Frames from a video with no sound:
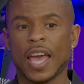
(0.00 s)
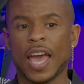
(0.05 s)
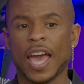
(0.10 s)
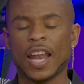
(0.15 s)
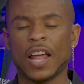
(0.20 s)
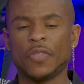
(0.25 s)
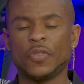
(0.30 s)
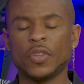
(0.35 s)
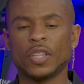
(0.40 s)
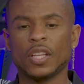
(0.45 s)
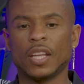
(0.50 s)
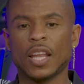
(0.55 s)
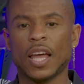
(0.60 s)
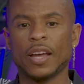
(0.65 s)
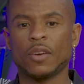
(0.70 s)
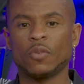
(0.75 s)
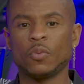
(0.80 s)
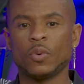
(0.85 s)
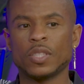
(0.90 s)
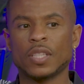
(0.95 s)
And I think that
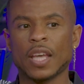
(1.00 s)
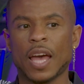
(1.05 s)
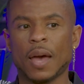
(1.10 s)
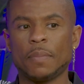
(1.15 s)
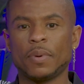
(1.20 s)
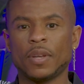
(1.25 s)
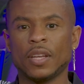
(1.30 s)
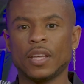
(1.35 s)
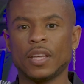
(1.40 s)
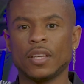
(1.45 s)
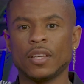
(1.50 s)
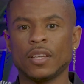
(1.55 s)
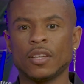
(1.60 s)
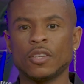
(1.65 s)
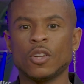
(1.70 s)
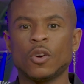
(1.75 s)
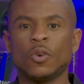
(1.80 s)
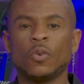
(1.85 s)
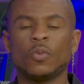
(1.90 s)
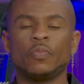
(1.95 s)
like what's happening,
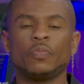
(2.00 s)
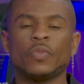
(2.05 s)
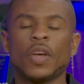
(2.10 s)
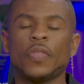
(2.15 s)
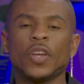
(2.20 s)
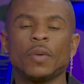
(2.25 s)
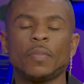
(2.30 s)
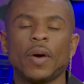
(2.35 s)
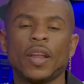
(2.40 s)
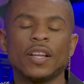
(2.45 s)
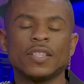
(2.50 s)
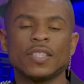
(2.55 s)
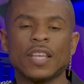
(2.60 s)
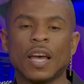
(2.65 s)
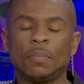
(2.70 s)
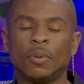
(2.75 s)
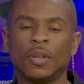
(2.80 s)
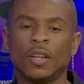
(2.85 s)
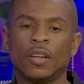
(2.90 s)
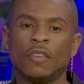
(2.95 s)
I think about an
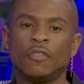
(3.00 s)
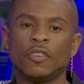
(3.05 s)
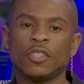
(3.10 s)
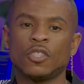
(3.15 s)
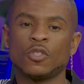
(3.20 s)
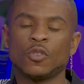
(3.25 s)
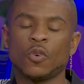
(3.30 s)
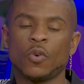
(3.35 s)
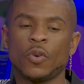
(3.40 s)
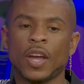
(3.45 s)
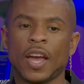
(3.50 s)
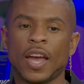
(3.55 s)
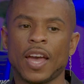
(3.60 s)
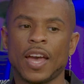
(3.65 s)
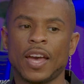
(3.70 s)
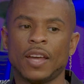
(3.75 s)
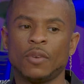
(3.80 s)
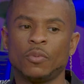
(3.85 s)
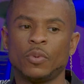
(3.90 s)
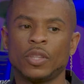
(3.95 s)
example of a story I
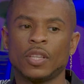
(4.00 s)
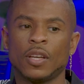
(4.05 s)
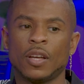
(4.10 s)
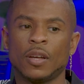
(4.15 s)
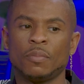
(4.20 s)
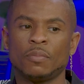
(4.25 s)
had with